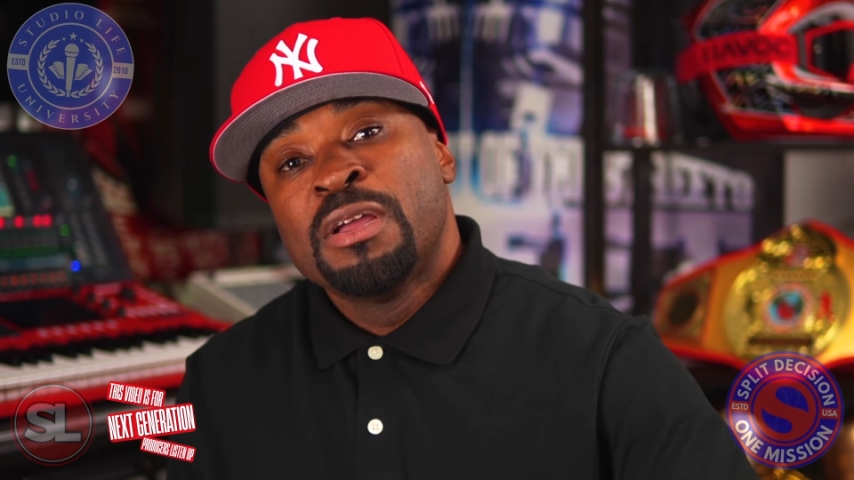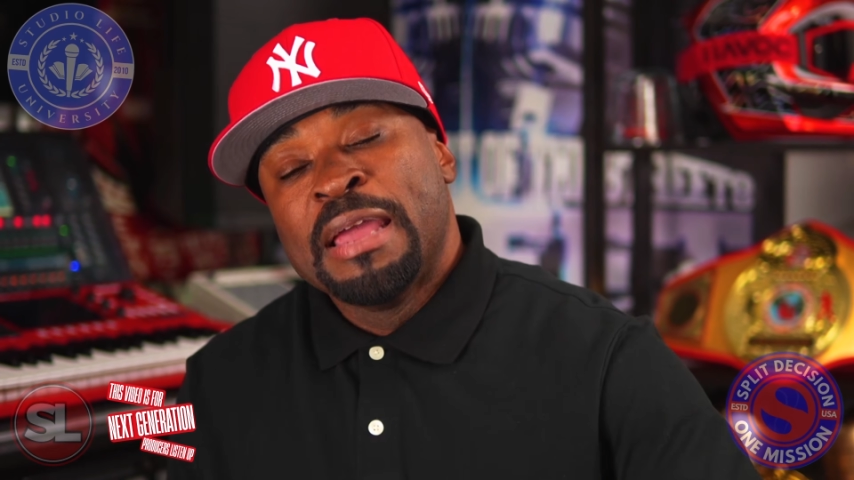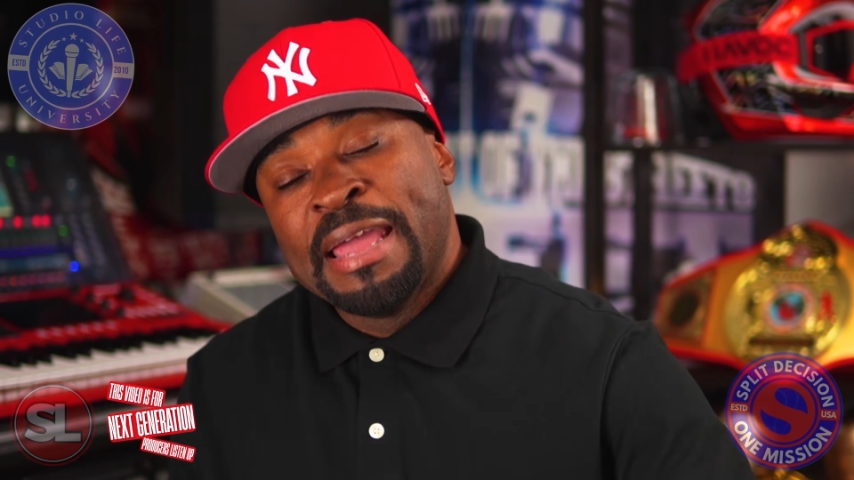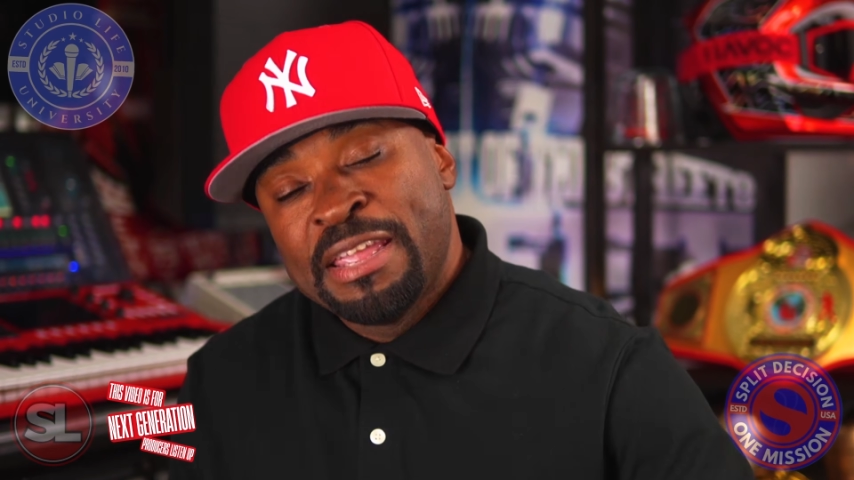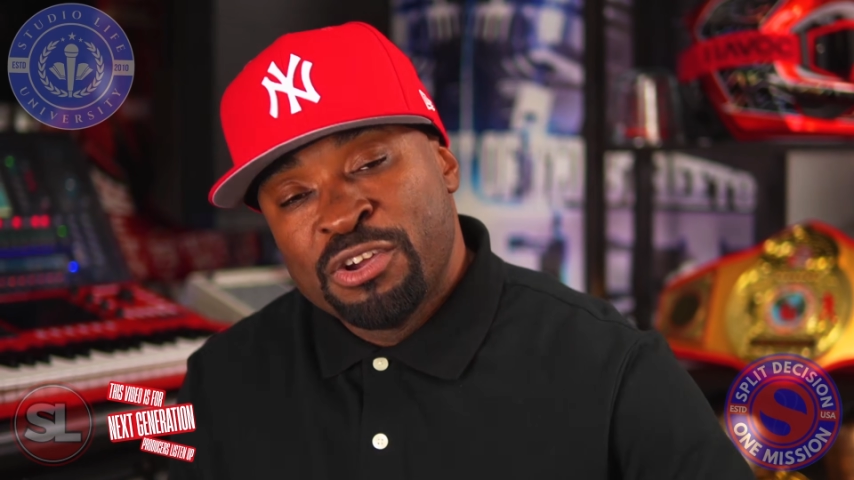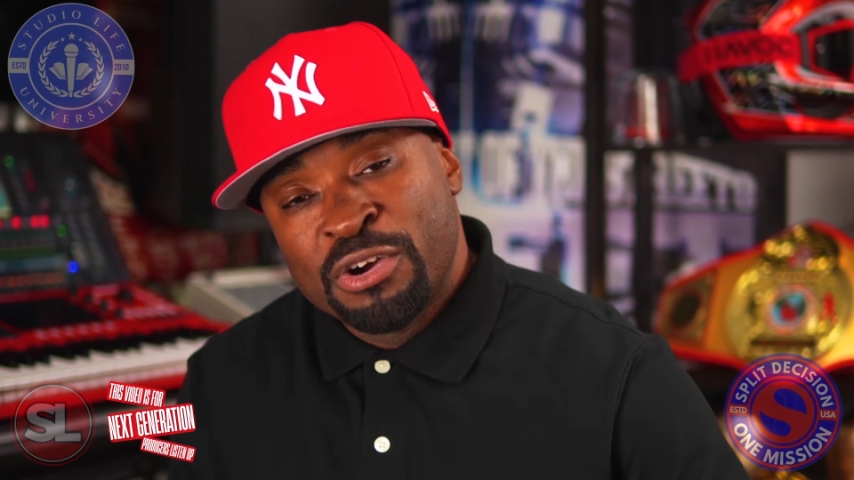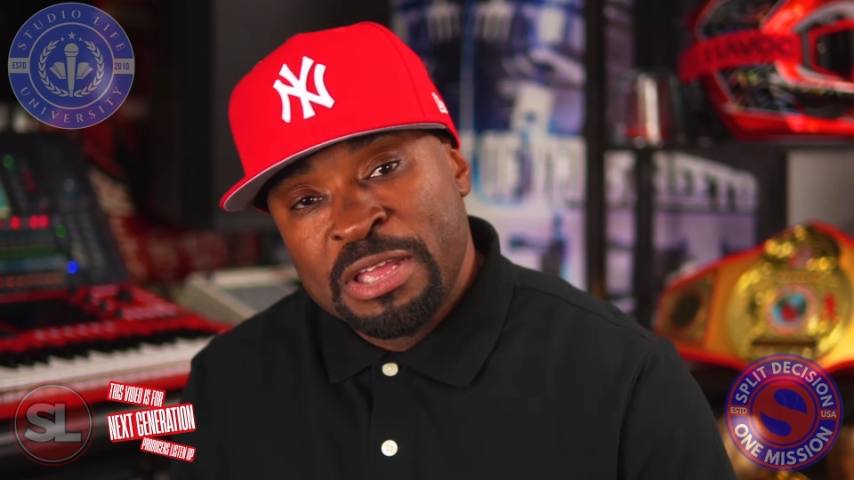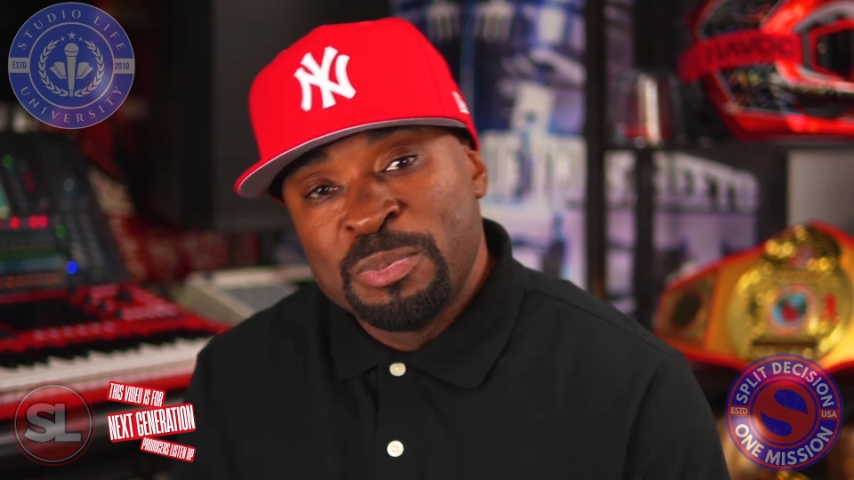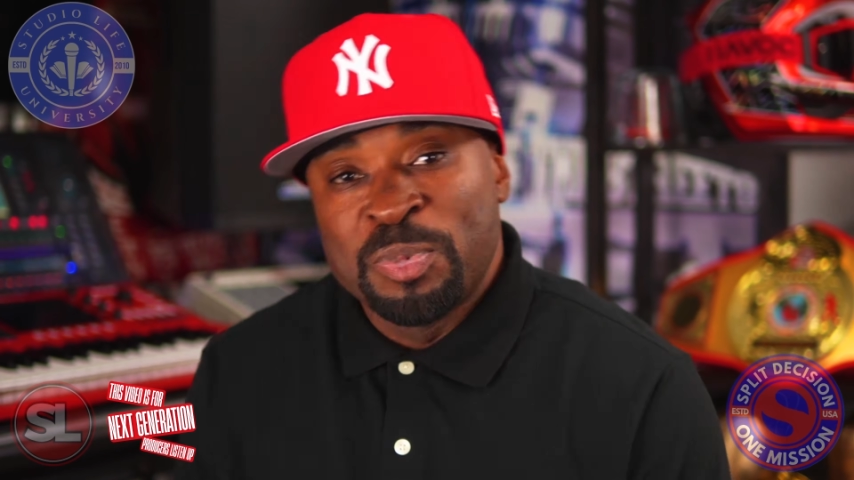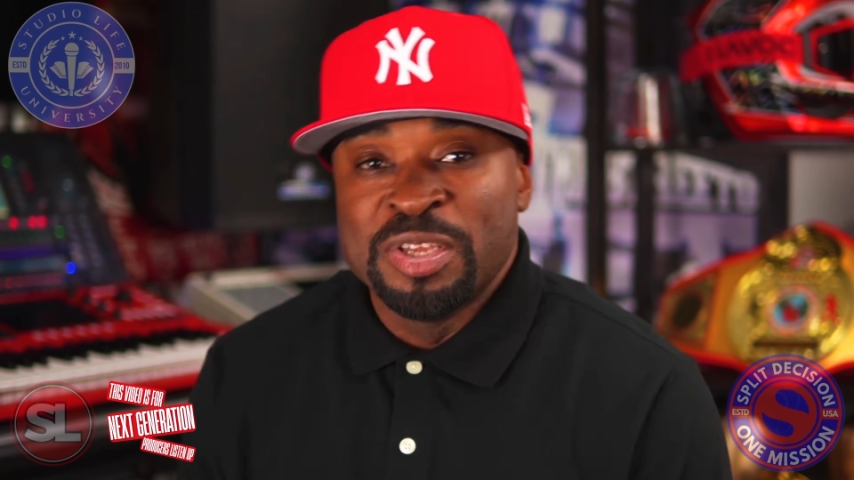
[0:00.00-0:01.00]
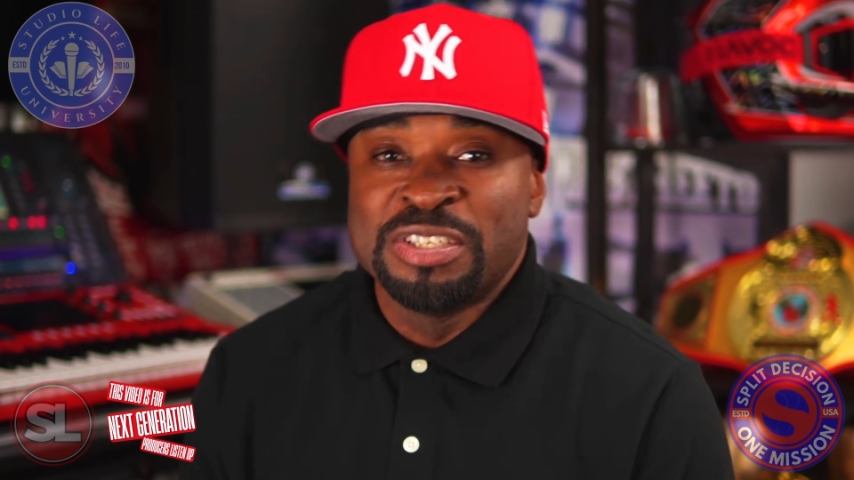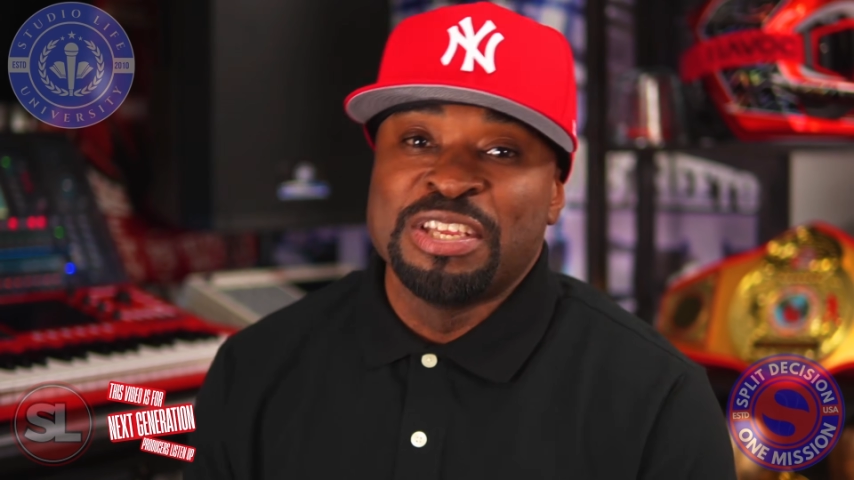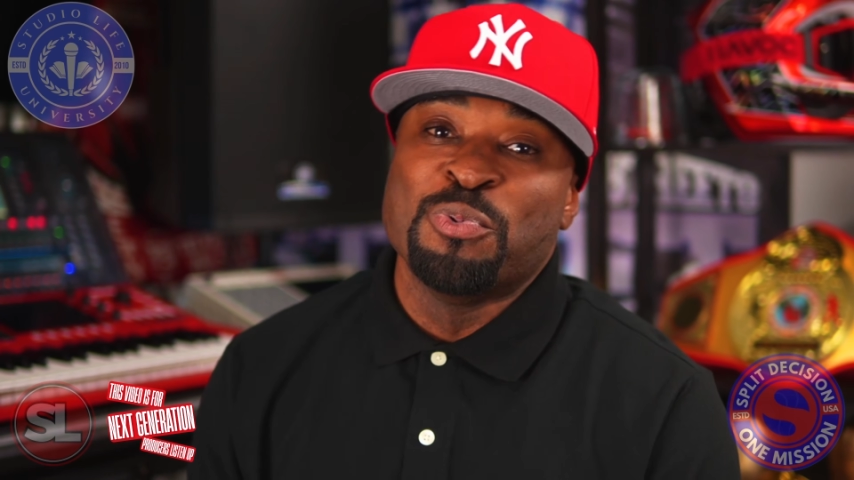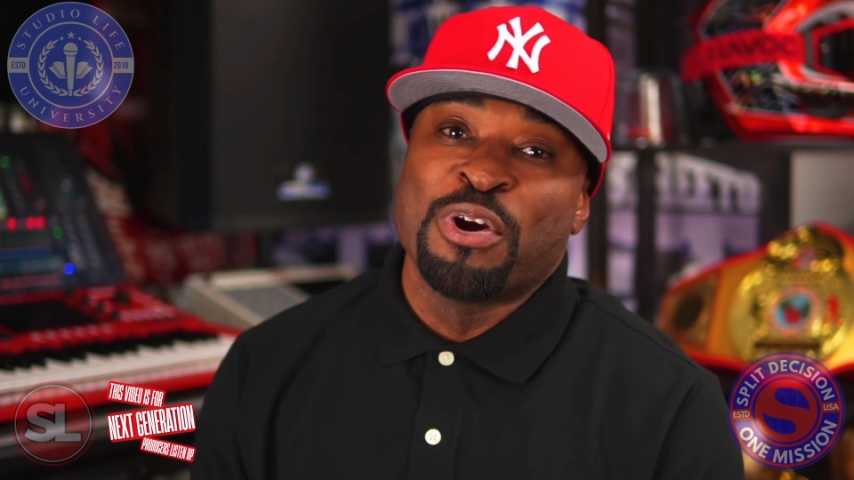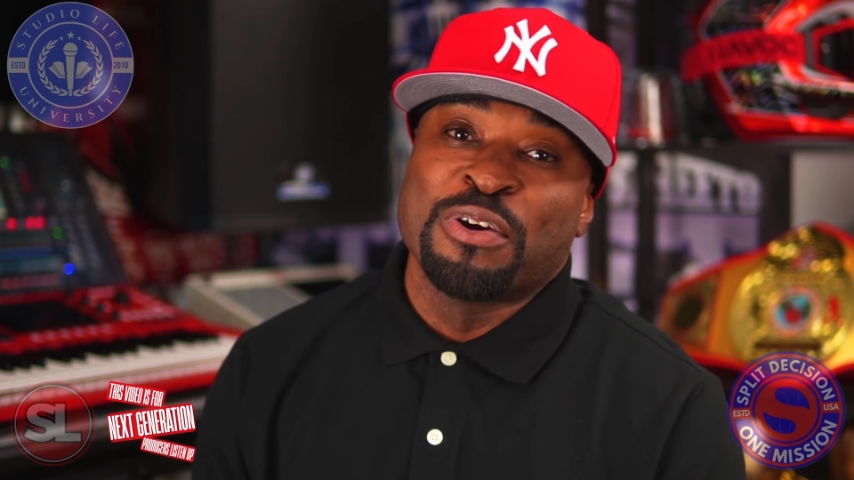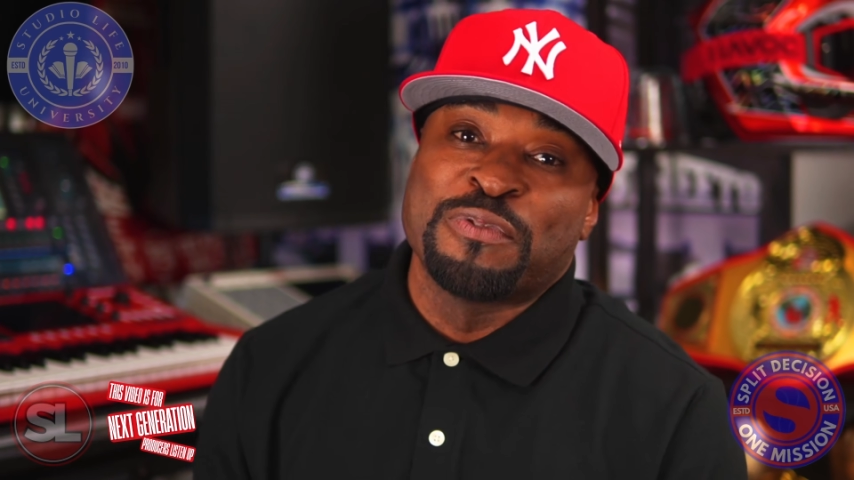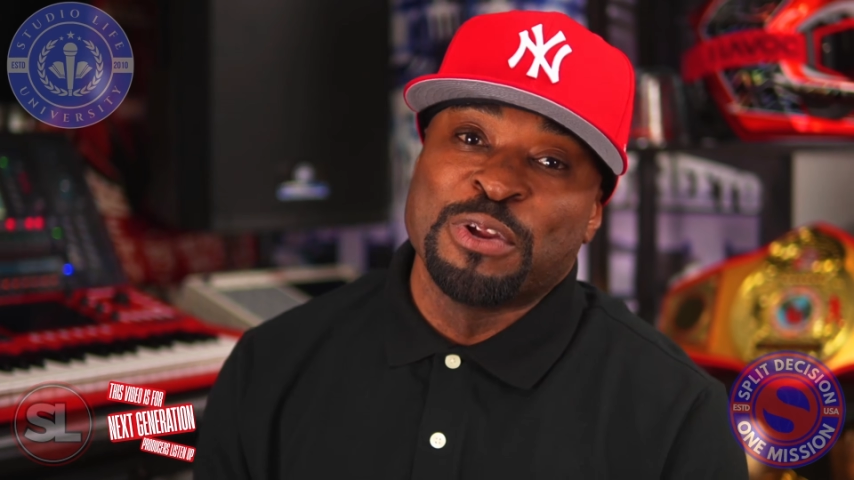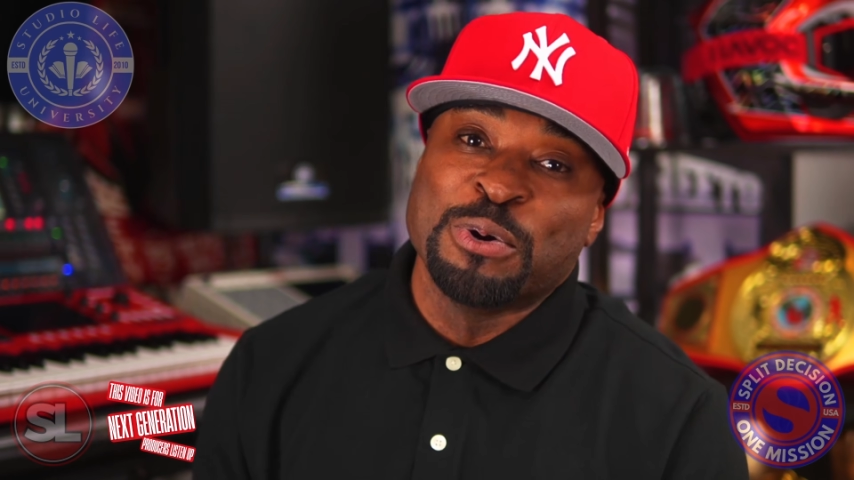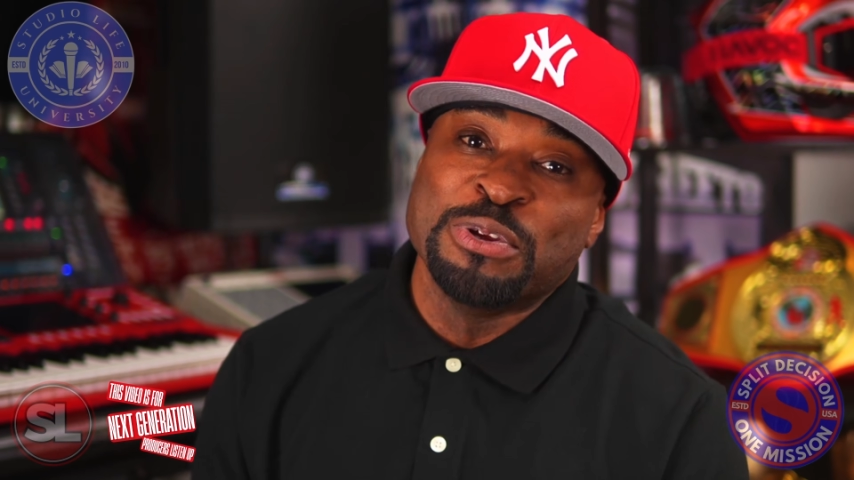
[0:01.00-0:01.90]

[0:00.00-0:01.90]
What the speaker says: and your MPC workflow.